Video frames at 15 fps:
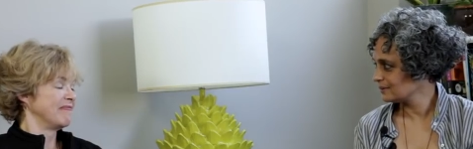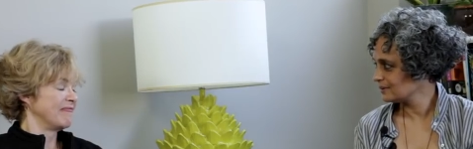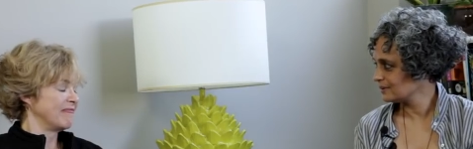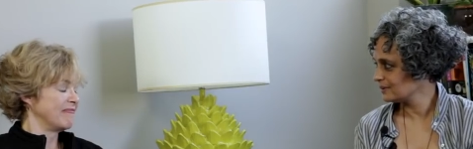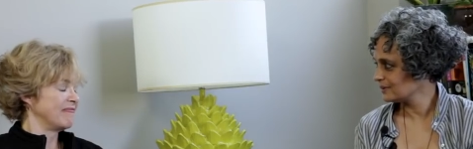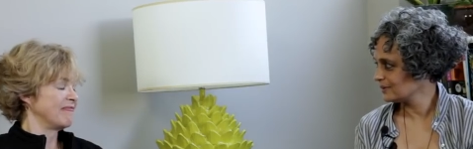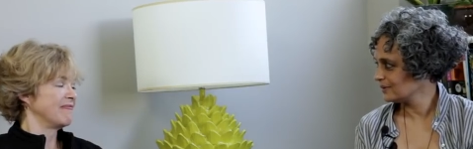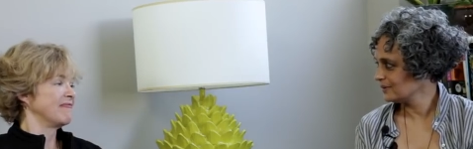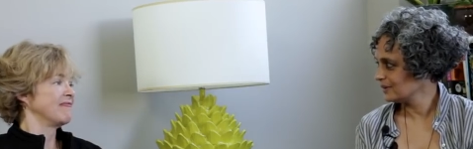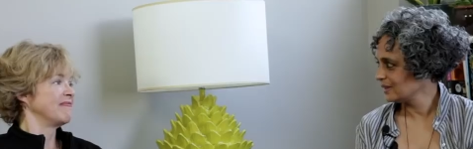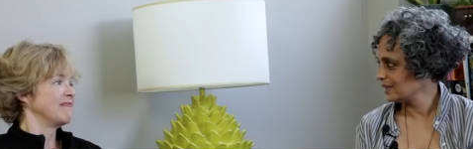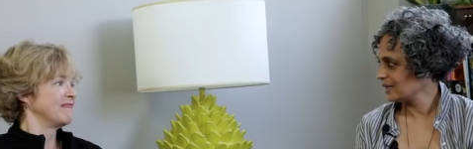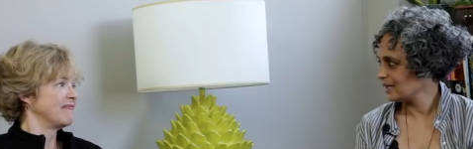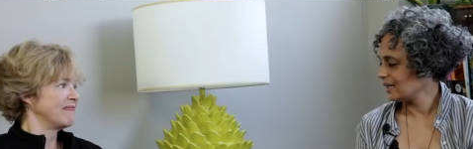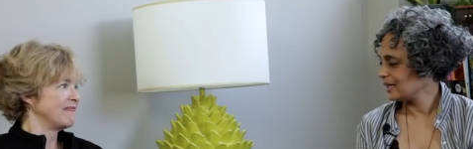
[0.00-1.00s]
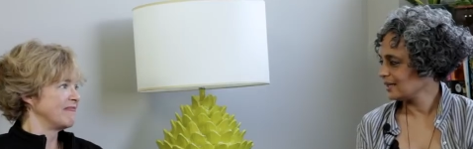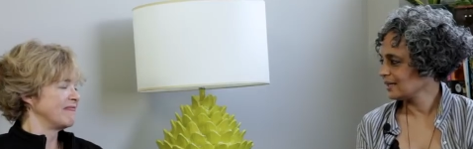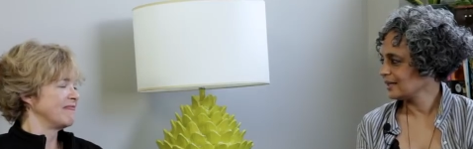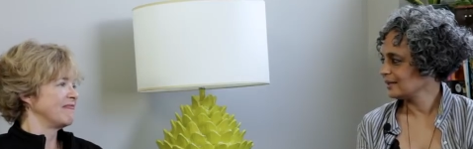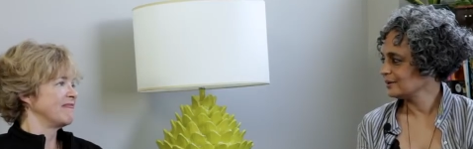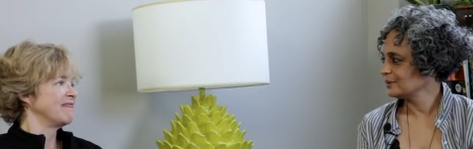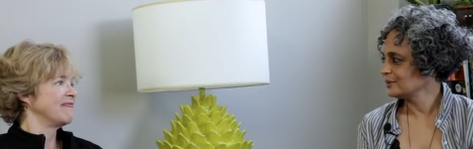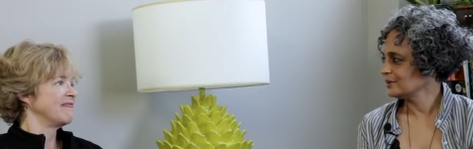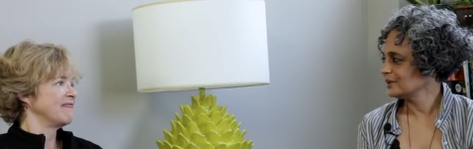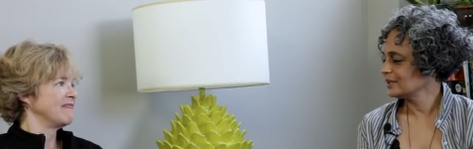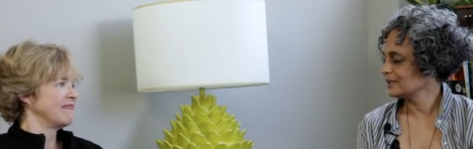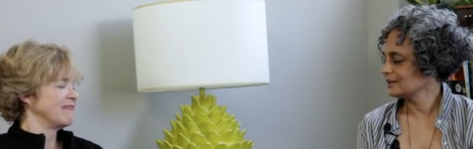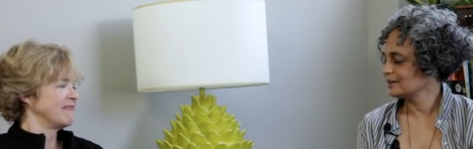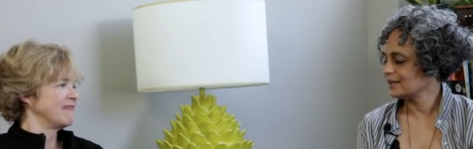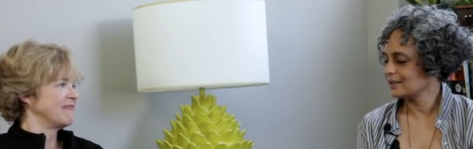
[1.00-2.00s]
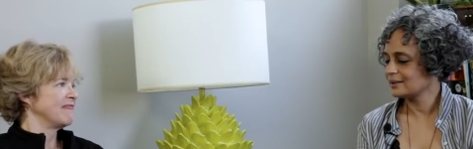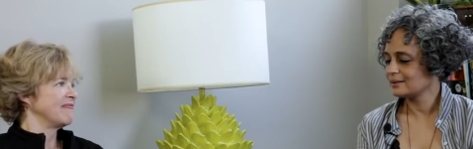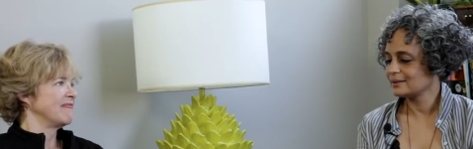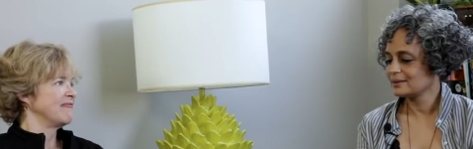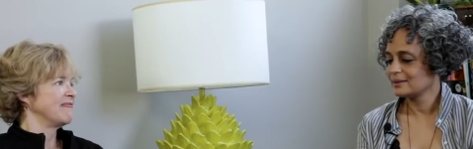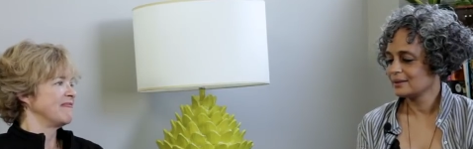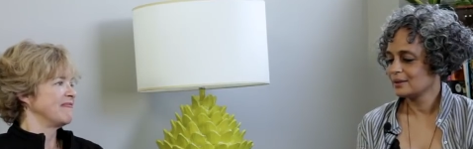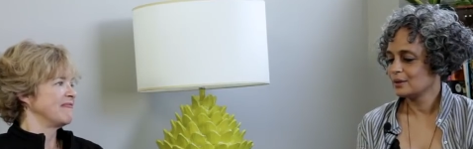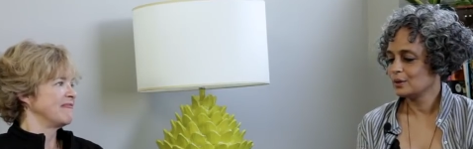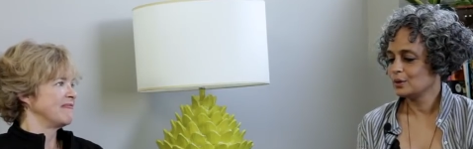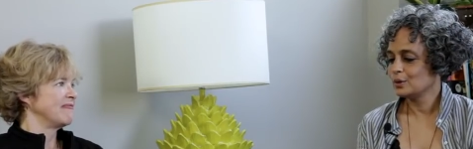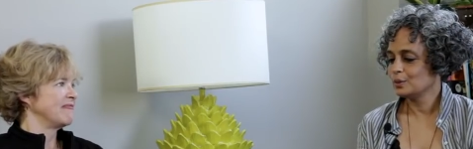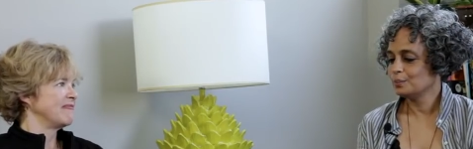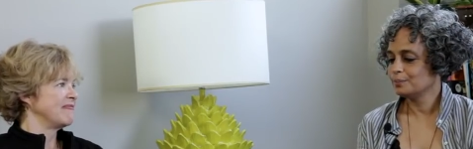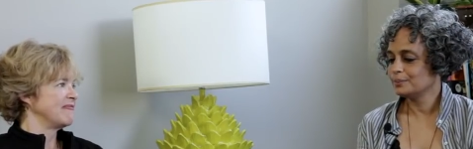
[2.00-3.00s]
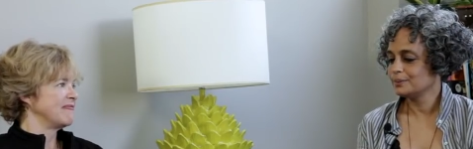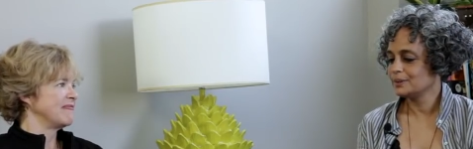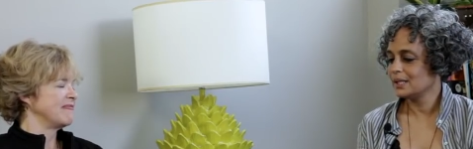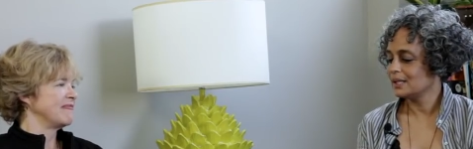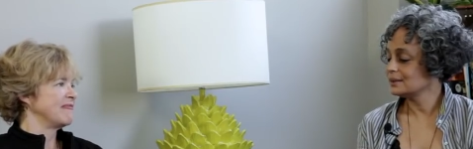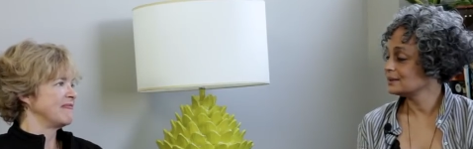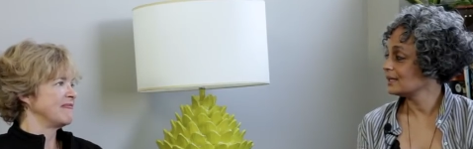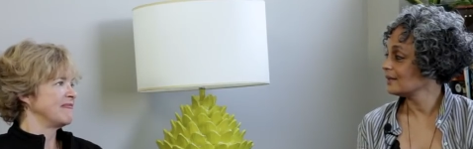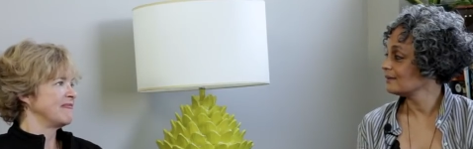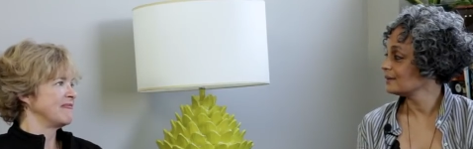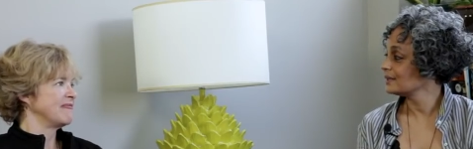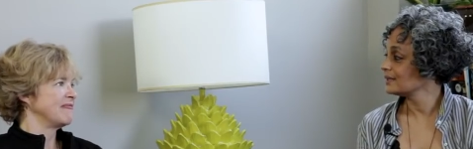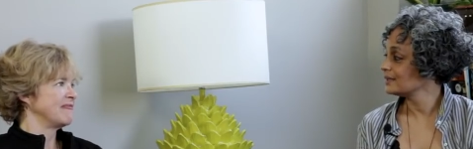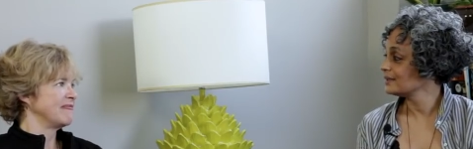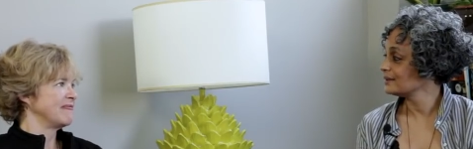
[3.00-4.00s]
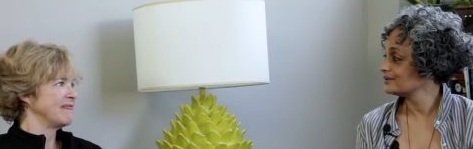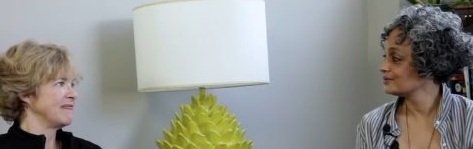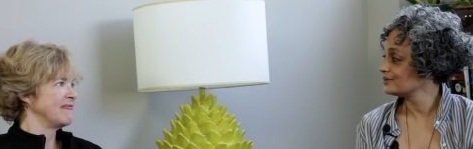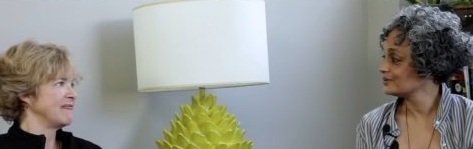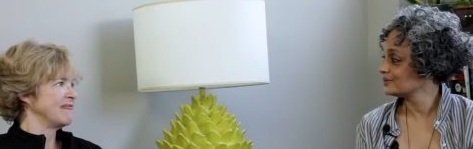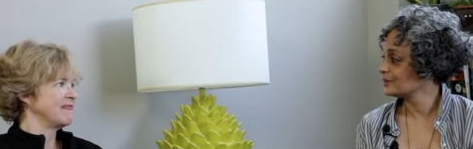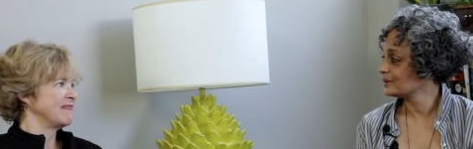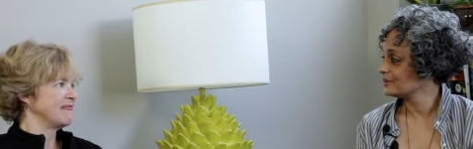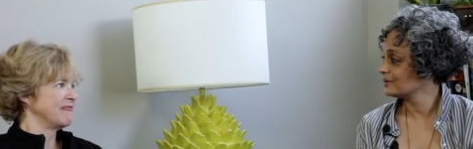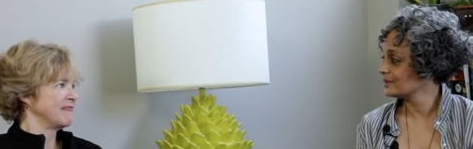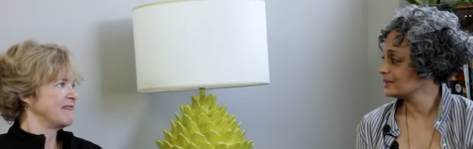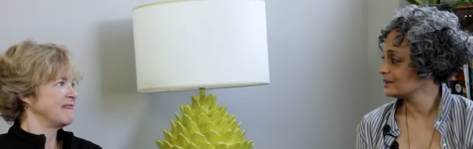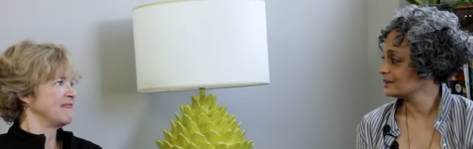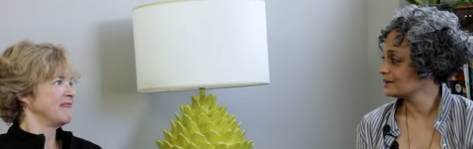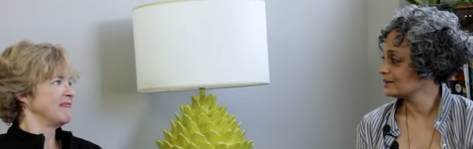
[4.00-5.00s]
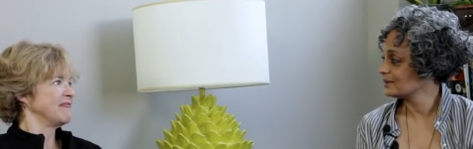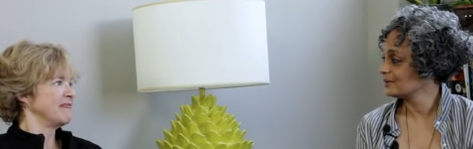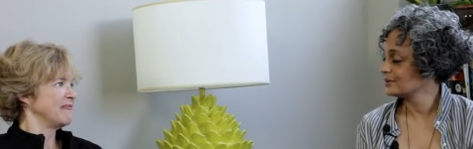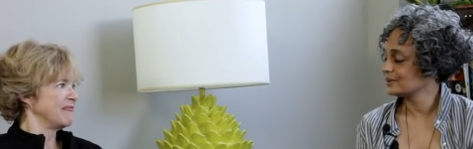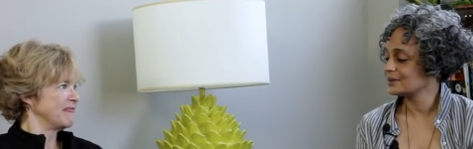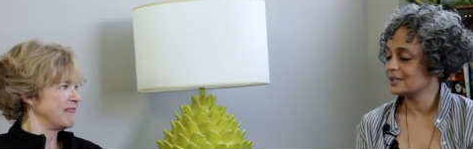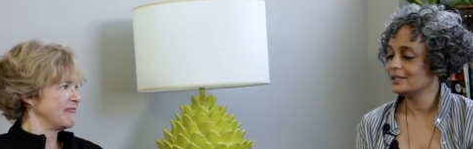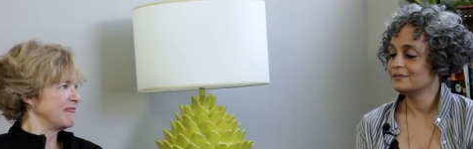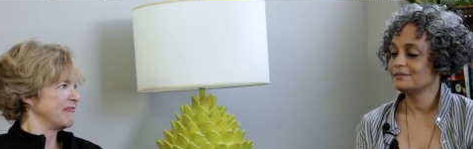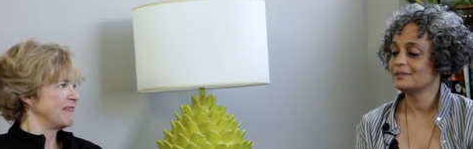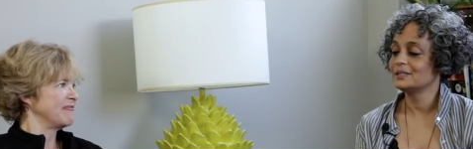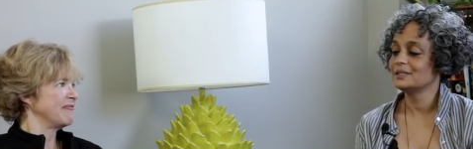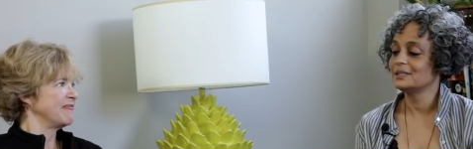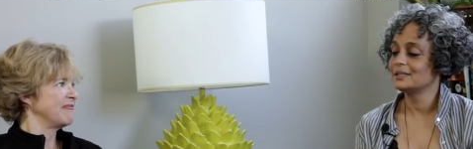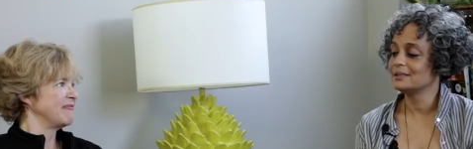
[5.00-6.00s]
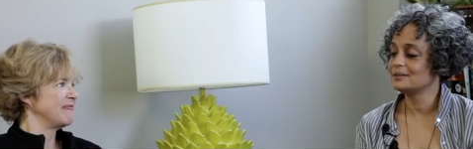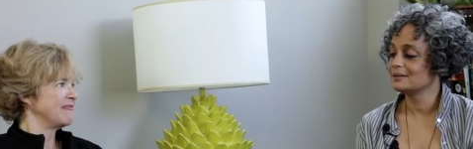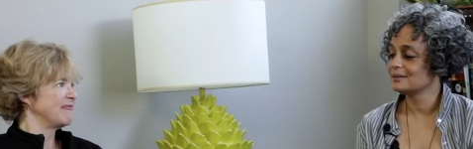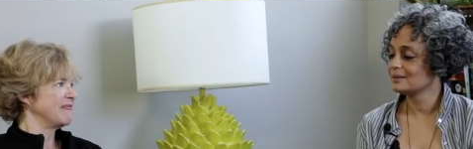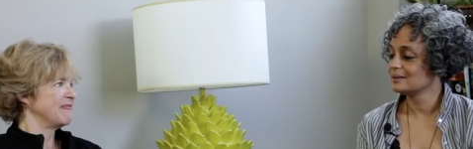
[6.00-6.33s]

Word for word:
Speaker 1: you know, and I don't think that hope does have anything to do with reason, because if it did,